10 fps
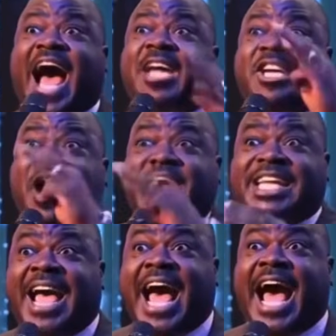
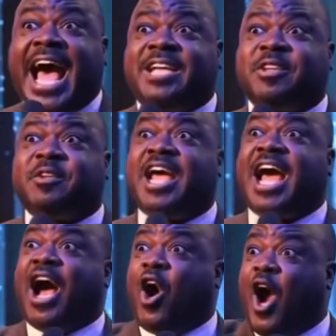church issue, I will not
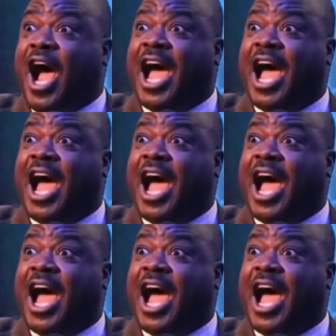spend too much